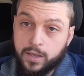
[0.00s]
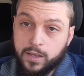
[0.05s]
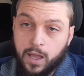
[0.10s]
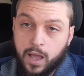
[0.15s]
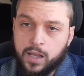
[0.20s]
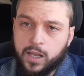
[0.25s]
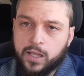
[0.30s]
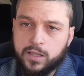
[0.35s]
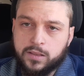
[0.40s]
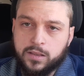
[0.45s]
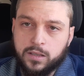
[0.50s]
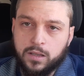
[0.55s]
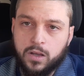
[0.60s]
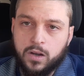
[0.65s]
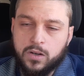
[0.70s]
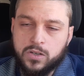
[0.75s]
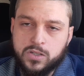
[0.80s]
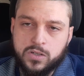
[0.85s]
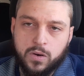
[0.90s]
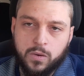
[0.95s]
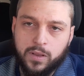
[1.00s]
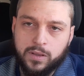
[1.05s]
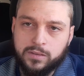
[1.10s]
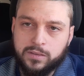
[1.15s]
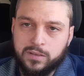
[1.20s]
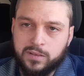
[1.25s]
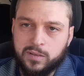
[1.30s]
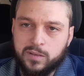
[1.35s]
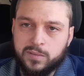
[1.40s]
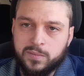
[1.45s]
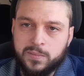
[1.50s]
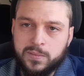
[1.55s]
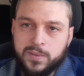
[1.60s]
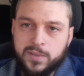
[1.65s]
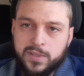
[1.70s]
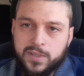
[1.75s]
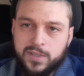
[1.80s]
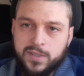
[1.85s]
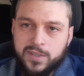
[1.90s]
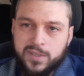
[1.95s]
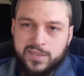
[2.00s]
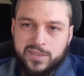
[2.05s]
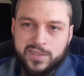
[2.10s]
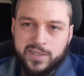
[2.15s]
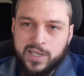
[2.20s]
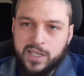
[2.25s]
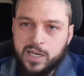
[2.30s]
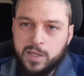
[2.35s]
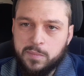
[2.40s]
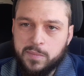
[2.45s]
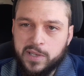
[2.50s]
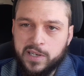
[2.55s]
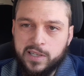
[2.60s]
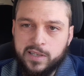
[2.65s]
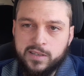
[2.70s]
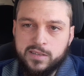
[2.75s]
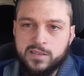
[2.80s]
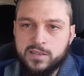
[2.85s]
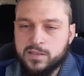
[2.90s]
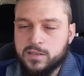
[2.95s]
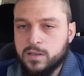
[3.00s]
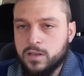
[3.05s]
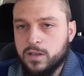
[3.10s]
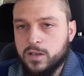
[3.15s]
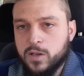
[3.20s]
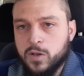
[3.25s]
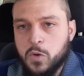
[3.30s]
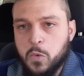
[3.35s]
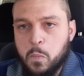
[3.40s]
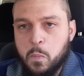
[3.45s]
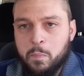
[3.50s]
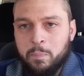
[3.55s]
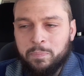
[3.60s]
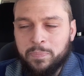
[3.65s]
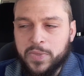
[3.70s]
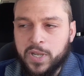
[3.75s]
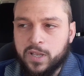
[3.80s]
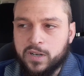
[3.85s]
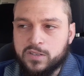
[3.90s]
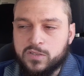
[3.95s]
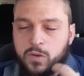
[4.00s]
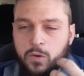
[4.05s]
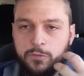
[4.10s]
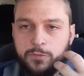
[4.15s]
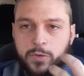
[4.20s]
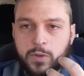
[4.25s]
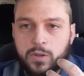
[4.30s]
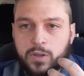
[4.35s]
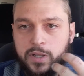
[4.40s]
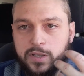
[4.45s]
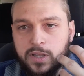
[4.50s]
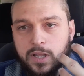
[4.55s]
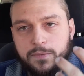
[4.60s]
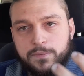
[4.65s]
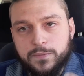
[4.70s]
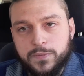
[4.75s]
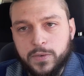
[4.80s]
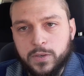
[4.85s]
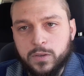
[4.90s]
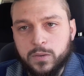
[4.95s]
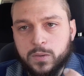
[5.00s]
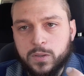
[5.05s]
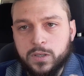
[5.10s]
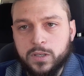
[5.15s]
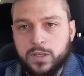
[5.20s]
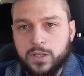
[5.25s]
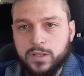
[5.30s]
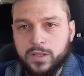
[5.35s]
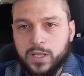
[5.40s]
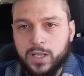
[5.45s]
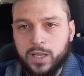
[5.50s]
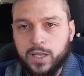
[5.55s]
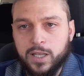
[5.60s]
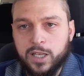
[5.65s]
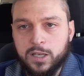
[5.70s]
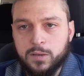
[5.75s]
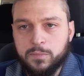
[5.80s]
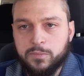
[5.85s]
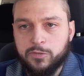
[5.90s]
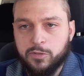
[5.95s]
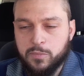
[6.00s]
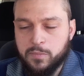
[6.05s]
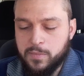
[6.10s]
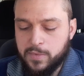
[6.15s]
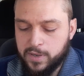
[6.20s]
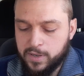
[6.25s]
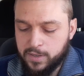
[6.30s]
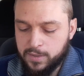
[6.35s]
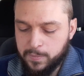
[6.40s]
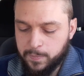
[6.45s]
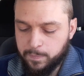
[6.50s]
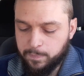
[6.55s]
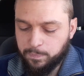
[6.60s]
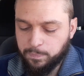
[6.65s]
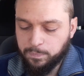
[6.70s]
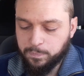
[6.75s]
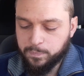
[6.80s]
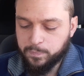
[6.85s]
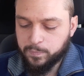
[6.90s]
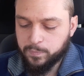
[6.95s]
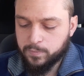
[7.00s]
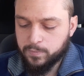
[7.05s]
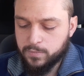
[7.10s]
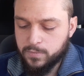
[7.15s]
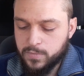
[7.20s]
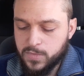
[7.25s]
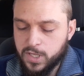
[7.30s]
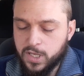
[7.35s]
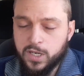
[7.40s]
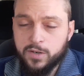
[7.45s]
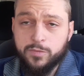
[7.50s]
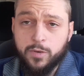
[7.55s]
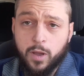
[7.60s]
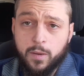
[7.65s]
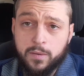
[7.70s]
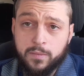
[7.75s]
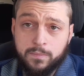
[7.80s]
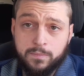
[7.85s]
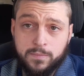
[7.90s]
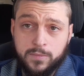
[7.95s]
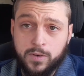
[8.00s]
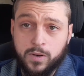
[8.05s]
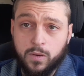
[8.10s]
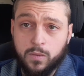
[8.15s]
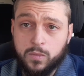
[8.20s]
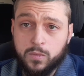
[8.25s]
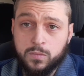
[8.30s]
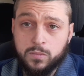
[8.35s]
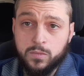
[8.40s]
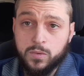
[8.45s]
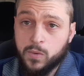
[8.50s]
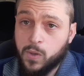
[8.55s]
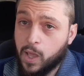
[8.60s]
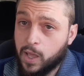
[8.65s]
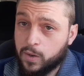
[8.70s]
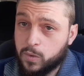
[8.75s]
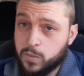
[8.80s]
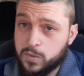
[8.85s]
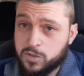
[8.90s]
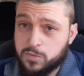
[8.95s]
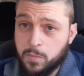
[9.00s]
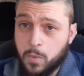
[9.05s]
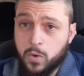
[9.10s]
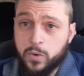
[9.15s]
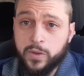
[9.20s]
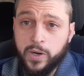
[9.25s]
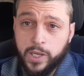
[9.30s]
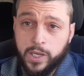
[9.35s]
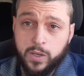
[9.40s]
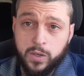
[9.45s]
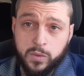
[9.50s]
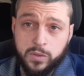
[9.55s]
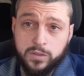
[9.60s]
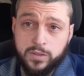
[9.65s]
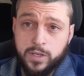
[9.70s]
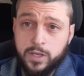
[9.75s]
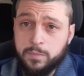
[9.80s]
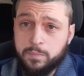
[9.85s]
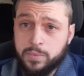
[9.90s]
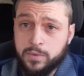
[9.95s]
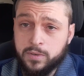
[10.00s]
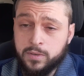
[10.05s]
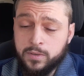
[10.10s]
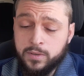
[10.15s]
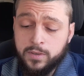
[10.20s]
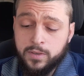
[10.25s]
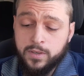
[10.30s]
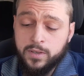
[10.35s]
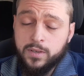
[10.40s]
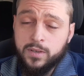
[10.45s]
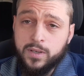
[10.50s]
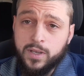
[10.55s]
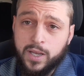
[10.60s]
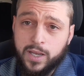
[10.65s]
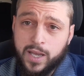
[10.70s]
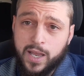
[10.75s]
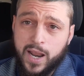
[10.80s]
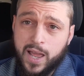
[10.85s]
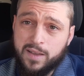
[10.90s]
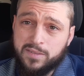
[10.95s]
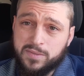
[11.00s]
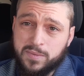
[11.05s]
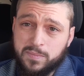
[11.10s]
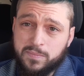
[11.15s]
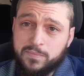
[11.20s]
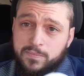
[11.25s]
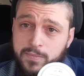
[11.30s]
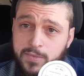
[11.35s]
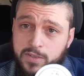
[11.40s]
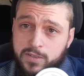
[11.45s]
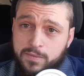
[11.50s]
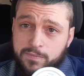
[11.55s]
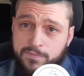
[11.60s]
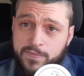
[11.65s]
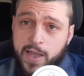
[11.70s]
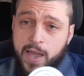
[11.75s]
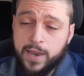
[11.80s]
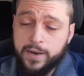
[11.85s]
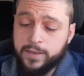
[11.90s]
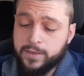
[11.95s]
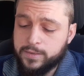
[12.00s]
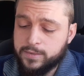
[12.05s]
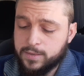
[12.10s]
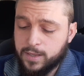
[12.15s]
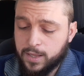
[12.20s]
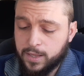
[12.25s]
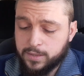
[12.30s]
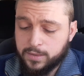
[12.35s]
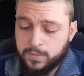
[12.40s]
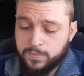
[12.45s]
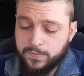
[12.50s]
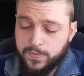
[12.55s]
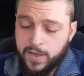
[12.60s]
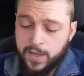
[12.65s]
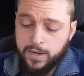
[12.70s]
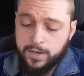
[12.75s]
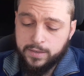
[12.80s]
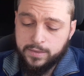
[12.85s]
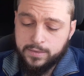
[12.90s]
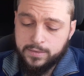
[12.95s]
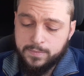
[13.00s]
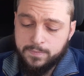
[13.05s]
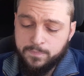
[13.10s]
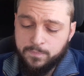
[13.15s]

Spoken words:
I like the large. I don't like the little skinny minis. I just don't feel like they feel good in the lip for me. And if I quit smoking, I quit dipping, I gotta have some fatties. I like the fatties.